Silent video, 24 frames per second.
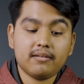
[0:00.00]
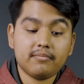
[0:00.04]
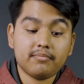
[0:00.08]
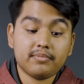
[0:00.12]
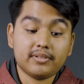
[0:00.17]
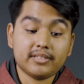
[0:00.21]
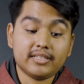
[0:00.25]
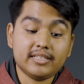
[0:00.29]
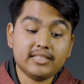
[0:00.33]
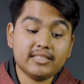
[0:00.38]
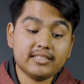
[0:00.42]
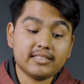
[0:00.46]

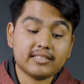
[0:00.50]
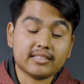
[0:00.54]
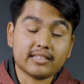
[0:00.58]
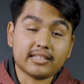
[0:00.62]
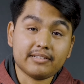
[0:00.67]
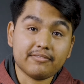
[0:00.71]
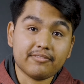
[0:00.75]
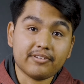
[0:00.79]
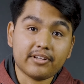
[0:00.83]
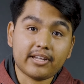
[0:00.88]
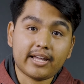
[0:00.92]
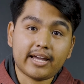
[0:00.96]
Please
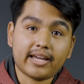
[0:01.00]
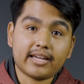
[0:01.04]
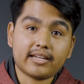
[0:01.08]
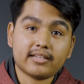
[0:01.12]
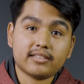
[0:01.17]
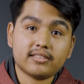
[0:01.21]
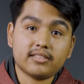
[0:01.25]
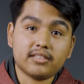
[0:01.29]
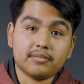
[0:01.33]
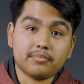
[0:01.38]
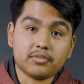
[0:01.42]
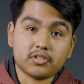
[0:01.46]
leave a
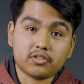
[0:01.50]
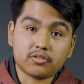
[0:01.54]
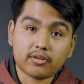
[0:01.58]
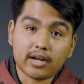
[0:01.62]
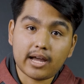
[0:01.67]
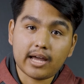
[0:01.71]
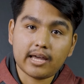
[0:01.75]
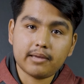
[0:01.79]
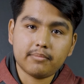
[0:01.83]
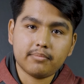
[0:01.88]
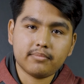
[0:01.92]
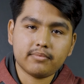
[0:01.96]
like,
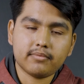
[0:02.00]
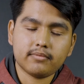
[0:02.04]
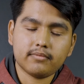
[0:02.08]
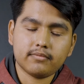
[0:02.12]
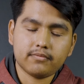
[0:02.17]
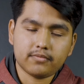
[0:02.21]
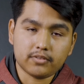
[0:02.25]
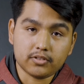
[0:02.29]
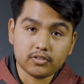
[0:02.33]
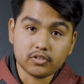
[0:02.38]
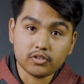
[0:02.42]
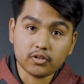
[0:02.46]
subscribe
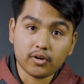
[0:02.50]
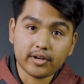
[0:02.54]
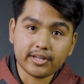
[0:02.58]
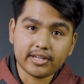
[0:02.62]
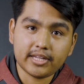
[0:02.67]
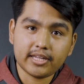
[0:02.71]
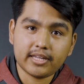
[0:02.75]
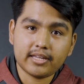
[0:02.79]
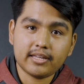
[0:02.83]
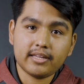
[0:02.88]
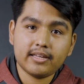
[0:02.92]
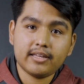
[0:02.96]
if you enjoyed
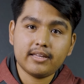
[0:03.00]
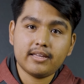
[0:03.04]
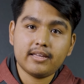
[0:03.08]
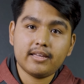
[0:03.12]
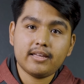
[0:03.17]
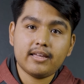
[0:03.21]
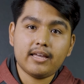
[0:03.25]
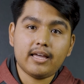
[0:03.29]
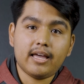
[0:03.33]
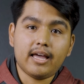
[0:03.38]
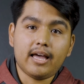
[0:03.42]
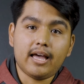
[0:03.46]
it.
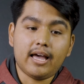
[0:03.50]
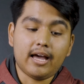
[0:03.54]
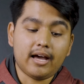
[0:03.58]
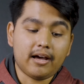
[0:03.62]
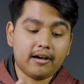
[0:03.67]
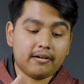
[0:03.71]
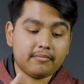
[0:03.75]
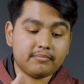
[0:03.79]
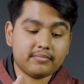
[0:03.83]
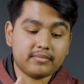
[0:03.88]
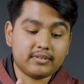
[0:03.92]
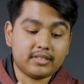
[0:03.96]

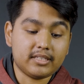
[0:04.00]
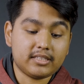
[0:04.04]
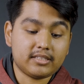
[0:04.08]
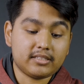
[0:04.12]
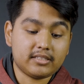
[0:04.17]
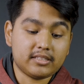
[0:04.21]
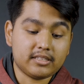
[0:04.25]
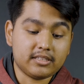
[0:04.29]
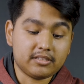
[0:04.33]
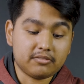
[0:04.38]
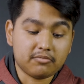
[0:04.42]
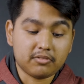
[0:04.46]

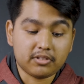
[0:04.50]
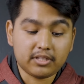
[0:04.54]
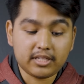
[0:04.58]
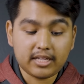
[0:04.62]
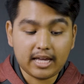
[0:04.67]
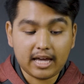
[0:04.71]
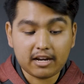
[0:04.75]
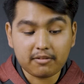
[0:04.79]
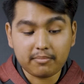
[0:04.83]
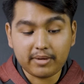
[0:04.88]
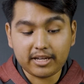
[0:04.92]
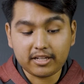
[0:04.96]
This is
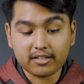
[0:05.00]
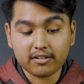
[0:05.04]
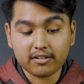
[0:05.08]
really out of my